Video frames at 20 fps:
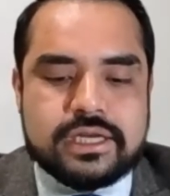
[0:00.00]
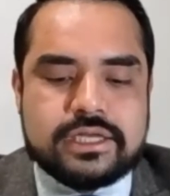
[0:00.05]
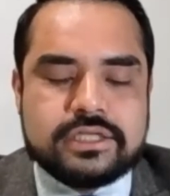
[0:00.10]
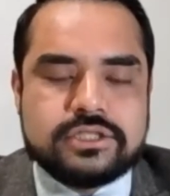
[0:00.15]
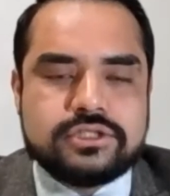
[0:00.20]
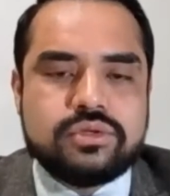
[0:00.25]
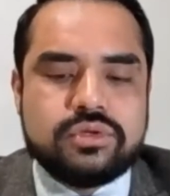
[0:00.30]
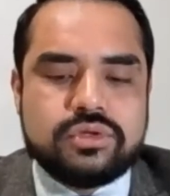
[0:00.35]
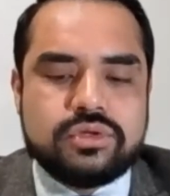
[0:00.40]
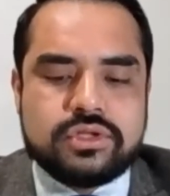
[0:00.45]

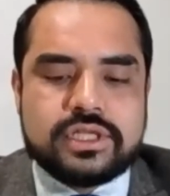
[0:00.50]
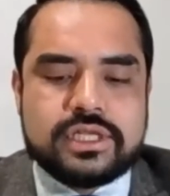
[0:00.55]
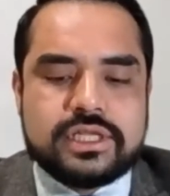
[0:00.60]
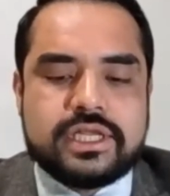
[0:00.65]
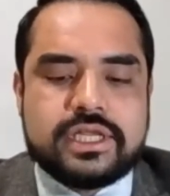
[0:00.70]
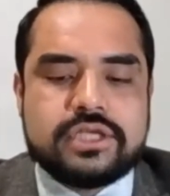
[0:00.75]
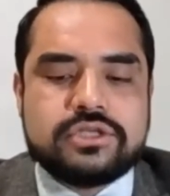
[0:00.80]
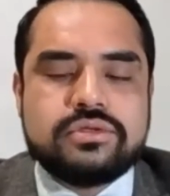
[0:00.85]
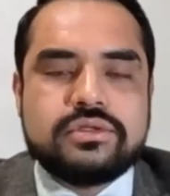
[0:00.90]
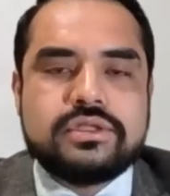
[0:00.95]
Her
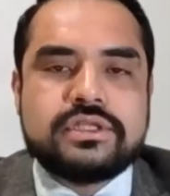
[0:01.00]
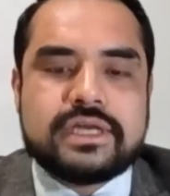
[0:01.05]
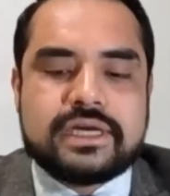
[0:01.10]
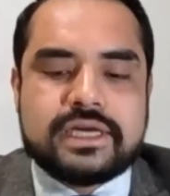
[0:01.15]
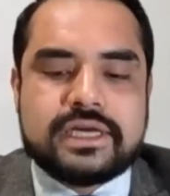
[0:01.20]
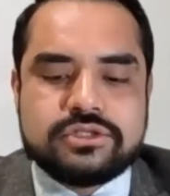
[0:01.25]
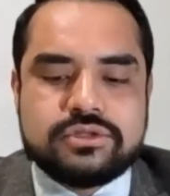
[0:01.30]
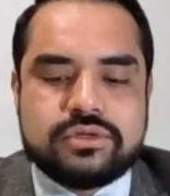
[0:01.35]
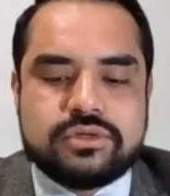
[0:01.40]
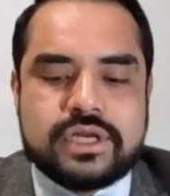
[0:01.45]
research is
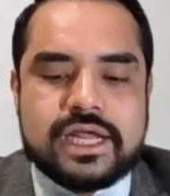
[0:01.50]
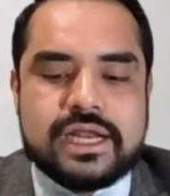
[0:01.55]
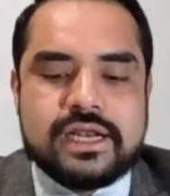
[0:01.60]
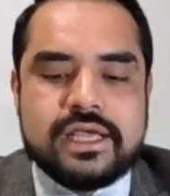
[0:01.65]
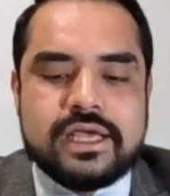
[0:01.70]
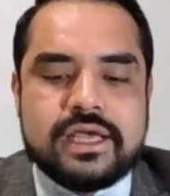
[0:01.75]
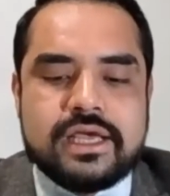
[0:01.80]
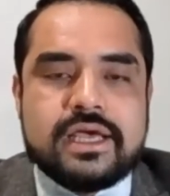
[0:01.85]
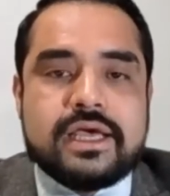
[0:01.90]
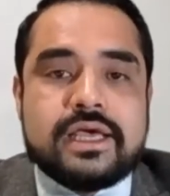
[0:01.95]
focused
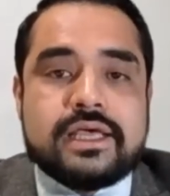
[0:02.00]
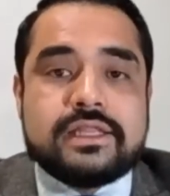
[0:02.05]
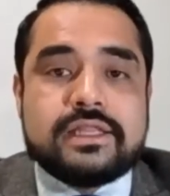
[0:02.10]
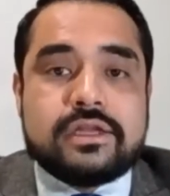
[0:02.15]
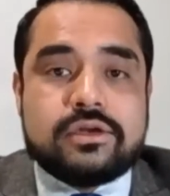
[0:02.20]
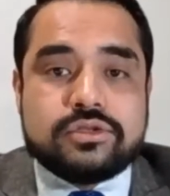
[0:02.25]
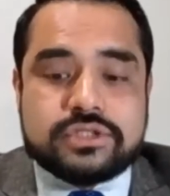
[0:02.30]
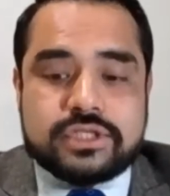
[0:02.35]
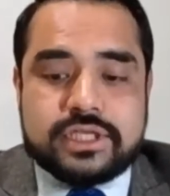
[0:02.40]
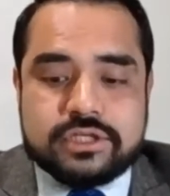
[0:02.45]
in the
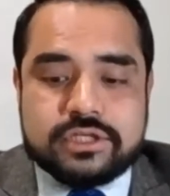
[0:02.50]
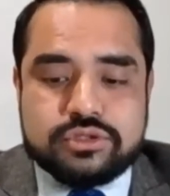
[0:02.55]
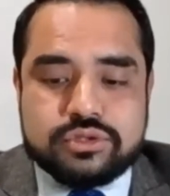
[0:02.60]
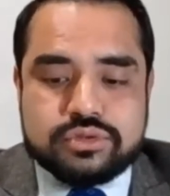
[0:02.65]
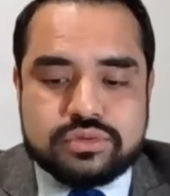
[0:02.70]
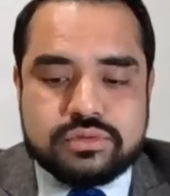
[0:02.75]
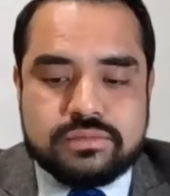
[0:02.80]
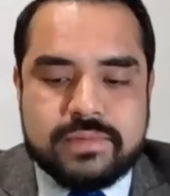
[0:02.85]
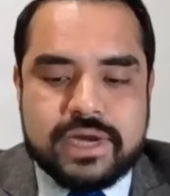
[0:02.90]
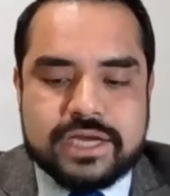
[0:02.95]
study of
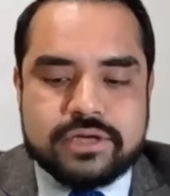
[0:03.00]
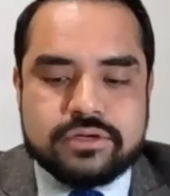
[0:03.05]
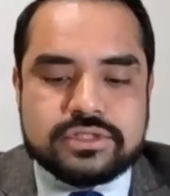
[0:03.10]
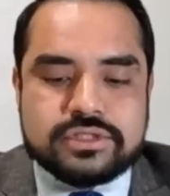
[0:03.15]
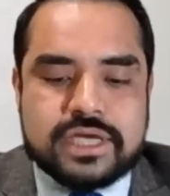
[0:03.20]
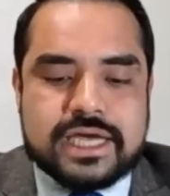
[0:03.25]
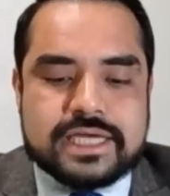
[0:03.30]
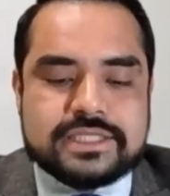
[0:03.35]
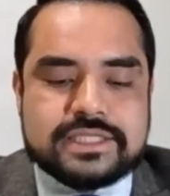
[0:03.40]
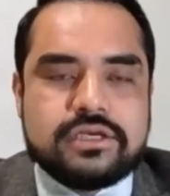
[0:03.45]
international
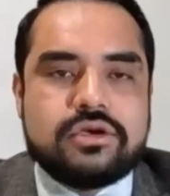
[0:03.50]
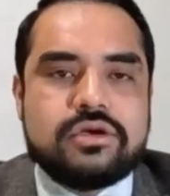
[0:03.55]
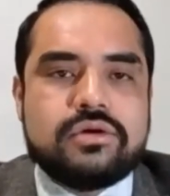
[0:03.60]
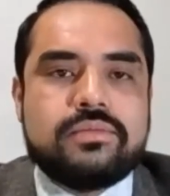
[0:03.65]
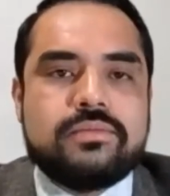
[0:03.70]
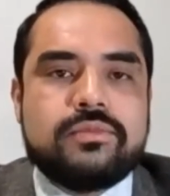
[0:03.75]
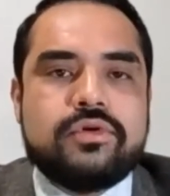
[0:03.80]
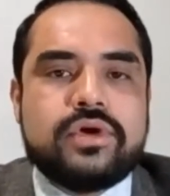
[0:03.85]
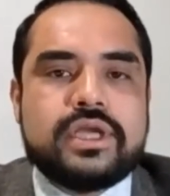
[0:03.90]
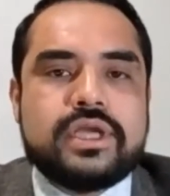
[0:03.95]
law
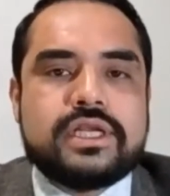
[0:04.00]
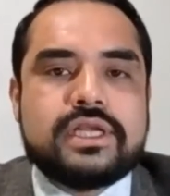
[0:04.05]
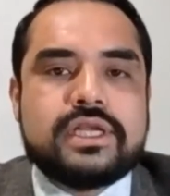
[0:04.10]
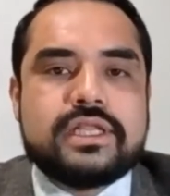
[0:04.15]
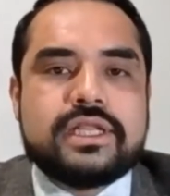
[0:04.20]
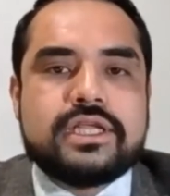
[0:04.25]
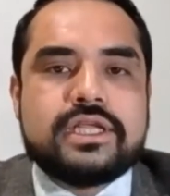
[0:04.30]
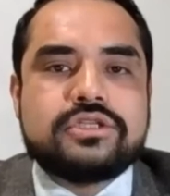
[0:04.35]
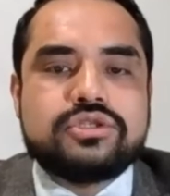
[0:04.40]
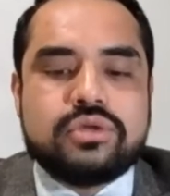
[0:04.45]
of human
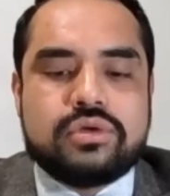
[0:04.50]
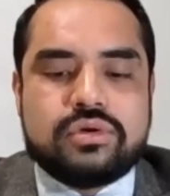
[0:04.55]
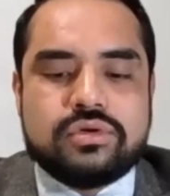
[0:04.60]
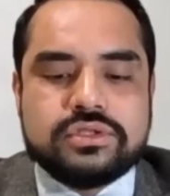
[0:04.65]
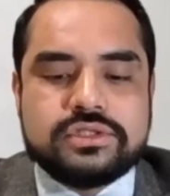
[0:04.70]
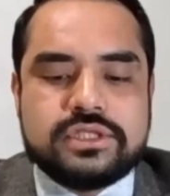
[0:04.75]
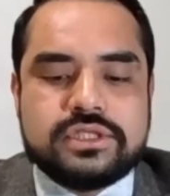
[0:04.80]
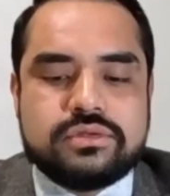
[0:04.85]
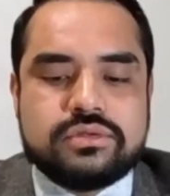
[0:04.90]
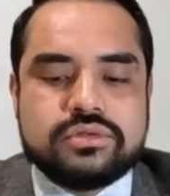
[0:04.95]
rights,
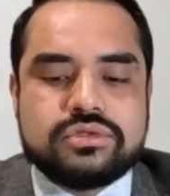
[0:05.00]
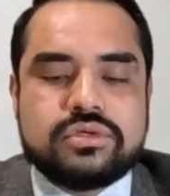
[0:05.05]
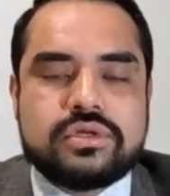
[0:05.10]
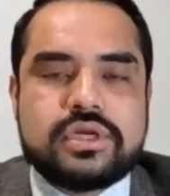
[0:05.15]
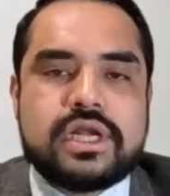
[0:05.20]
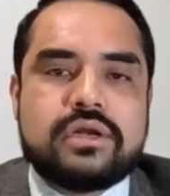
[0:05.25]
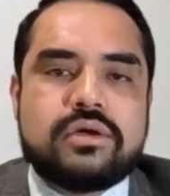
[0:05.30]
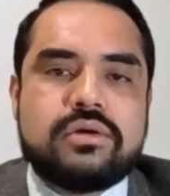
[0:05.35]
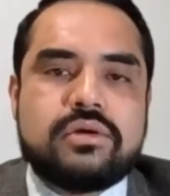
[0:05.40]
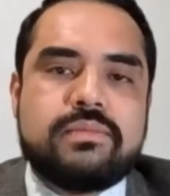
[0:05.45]

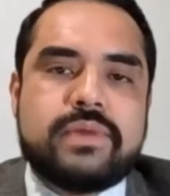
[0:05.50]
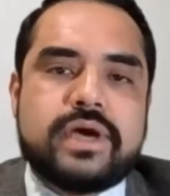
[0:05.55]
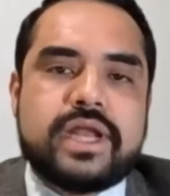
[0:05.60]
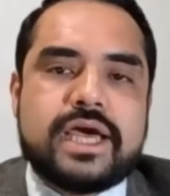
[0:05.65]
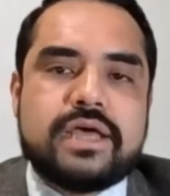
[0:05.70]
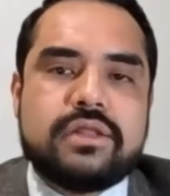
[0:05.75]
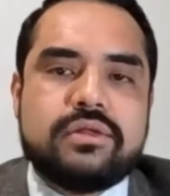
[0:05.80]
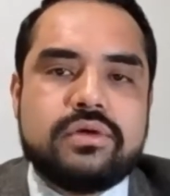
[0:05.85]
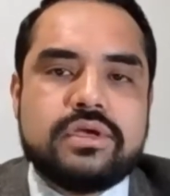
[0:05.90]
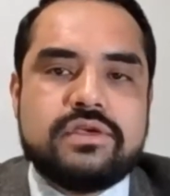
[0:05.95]
as well
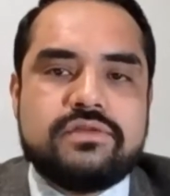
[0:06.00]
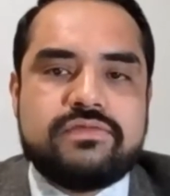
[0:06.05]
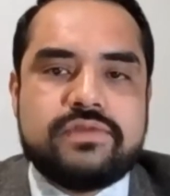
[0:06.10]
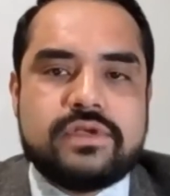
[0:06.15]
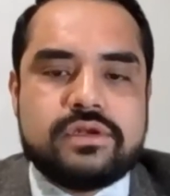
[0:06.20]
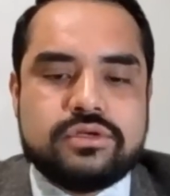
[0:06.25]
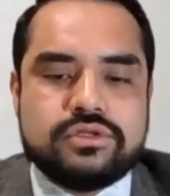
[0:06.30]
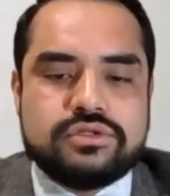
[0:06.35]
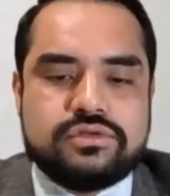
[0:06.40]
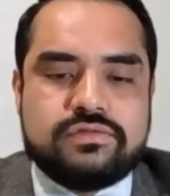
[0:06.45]
as the
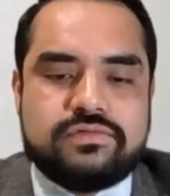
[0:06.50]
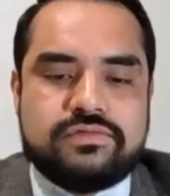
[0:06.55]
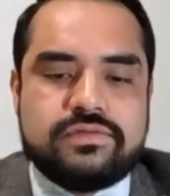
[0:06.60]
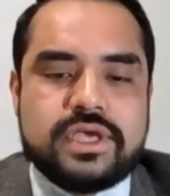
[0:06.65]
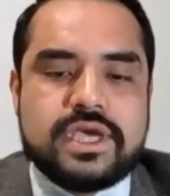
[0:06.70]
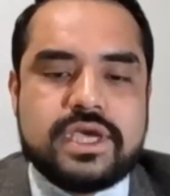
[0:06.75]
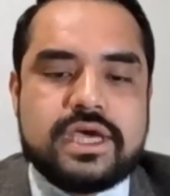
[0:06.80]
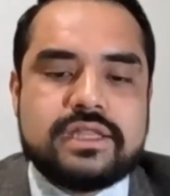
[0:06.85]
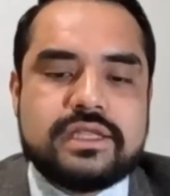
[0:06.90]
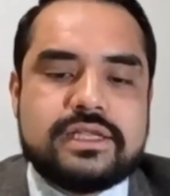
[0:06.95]

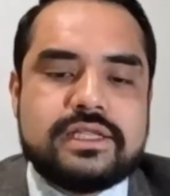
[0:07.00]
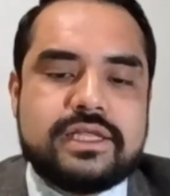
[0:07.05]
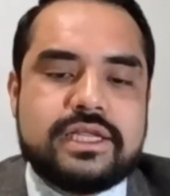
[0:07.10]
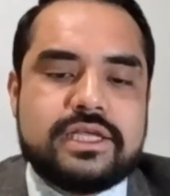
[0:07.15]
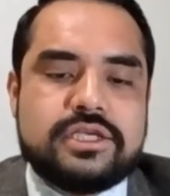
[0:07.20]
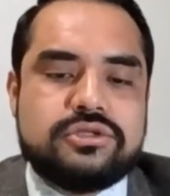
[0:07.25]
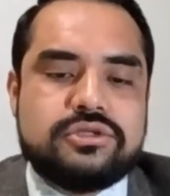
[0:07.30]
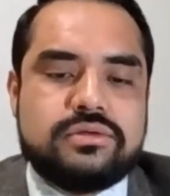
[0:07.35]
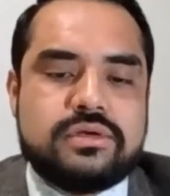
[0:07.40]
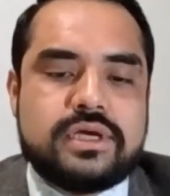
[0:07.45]
compared
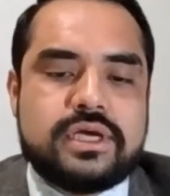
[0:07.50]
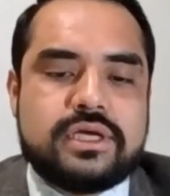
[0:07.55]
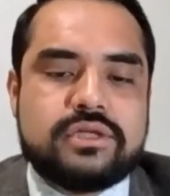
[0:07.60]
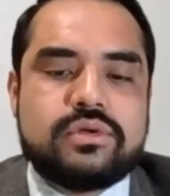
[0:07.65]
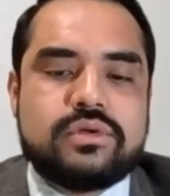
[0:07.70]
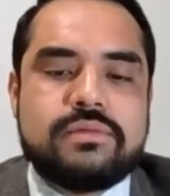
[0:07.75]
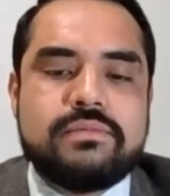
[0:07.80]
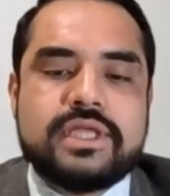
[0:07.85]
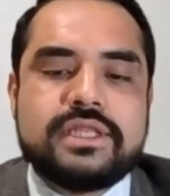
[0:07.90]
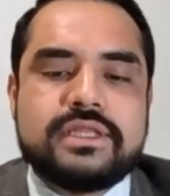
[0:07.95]

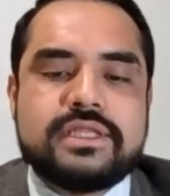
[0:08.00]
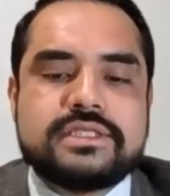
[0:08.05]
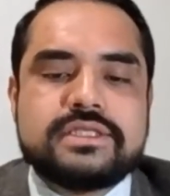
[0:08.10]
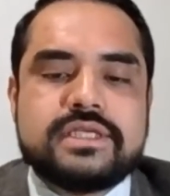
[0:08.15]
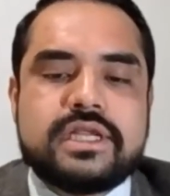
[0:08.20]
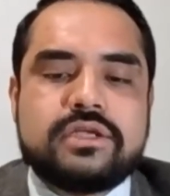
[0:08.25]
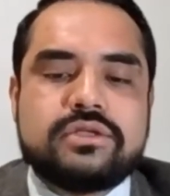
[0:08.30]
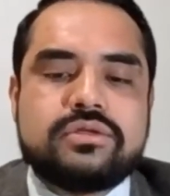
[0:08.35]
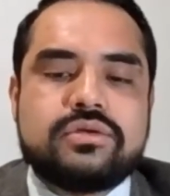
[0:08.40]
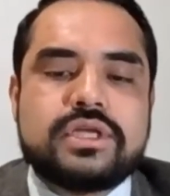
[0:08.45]
constitutional
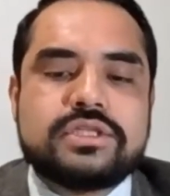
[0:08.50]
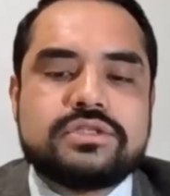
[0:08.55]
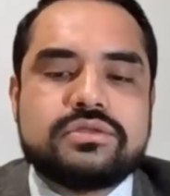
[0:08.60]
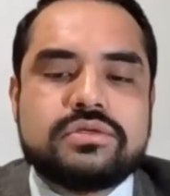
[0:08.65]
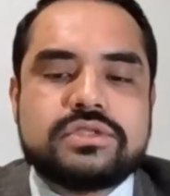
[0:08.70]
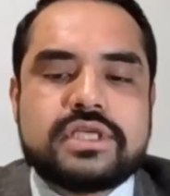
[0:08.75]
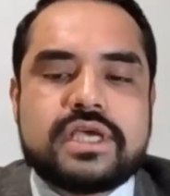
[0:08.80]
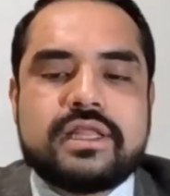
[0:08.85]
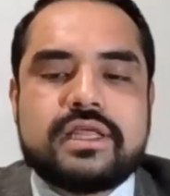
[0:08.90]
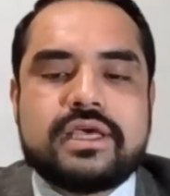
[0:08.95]
law and
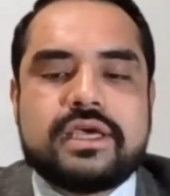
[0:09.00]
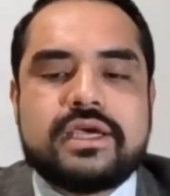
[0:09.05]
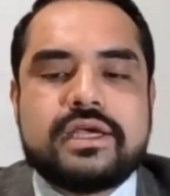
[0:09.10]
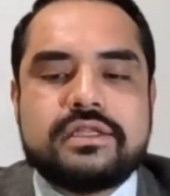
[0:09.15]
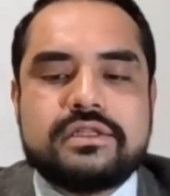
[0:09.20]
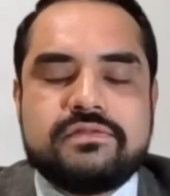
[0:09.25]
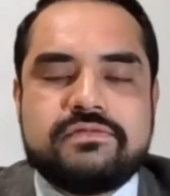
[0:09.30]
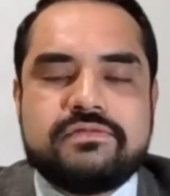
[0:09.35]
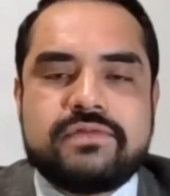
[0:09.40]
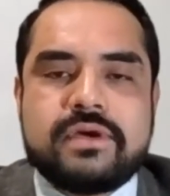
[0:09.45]
philosophy of law.
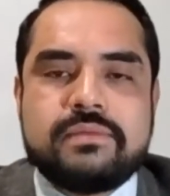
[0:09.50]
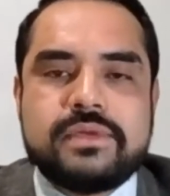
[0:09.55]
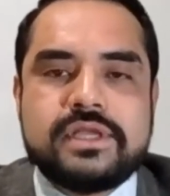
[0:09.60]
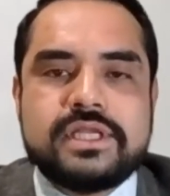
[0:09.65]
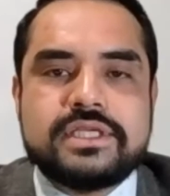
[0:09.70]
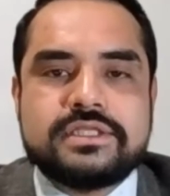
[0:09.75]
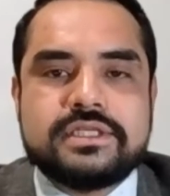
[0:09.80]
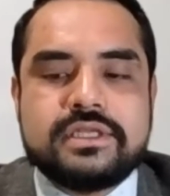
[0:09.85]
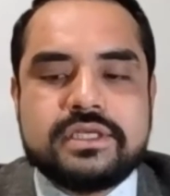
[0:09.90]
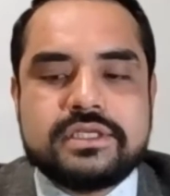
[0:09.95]

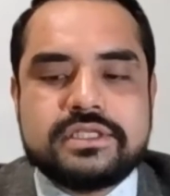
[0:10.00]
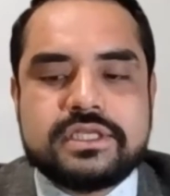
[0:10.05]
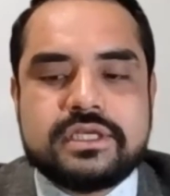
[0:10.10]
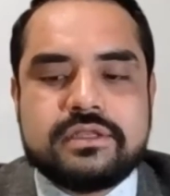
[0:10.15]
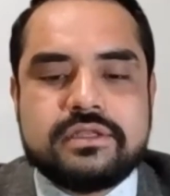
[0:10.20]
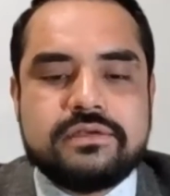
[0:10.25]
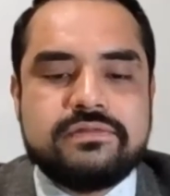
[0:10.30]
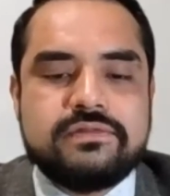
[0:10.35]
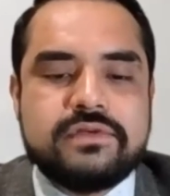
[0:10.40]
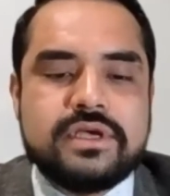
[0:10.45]

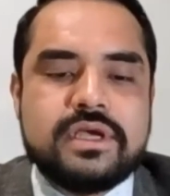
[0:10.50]
She